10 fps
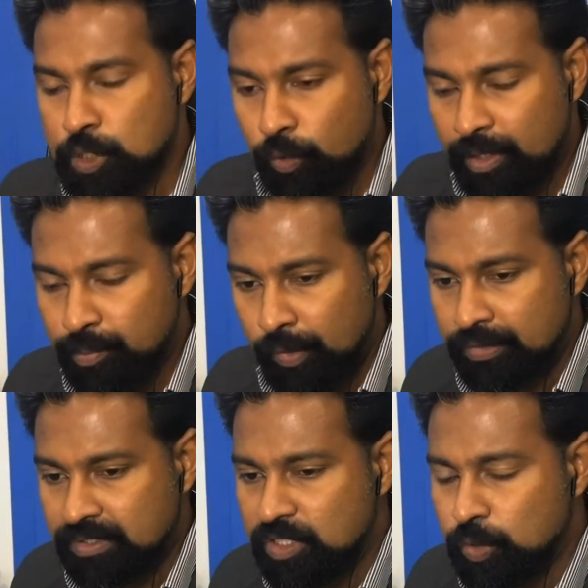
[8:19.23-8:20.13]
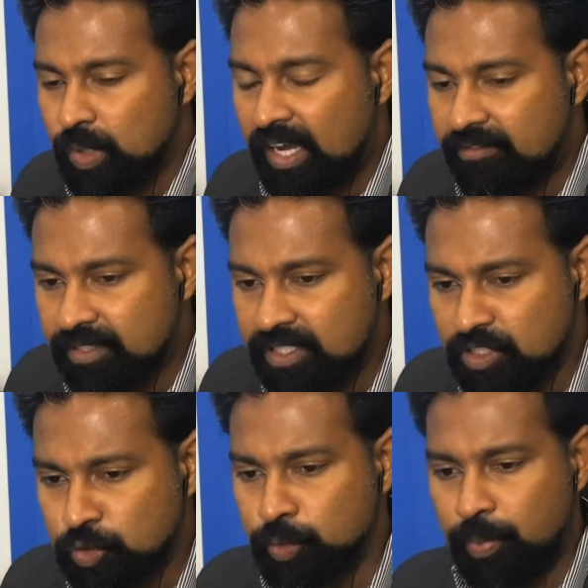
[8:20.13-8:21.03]
so important, you have
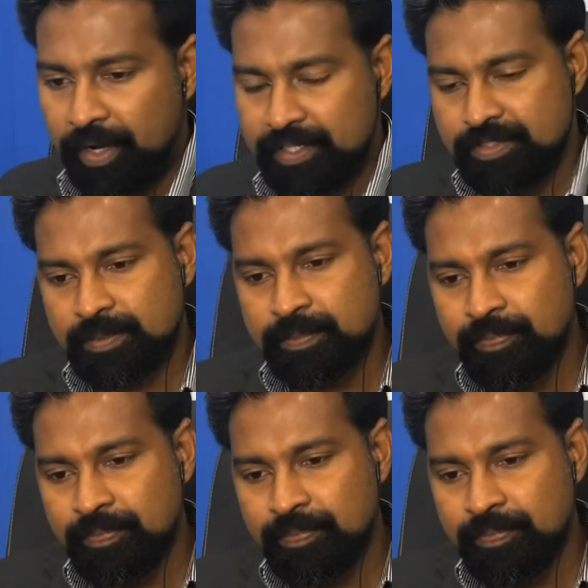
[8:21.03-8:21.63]
written 2 points.